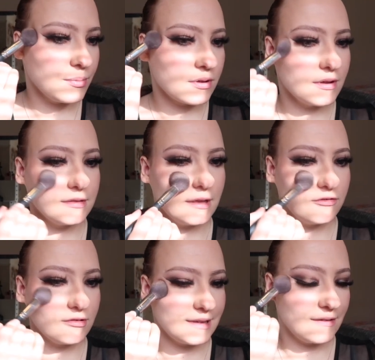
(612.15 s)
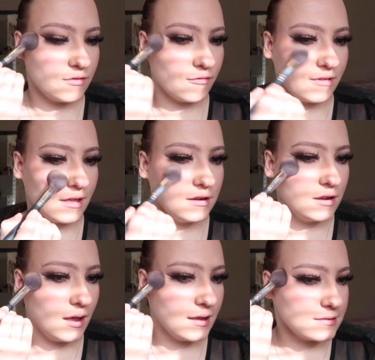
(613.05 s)
because it just gives off that
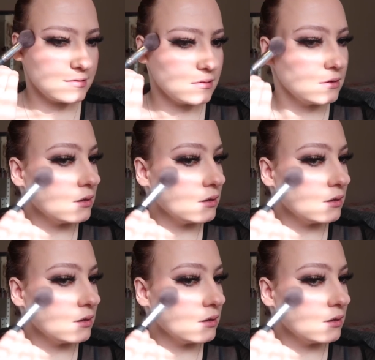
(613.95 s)
nice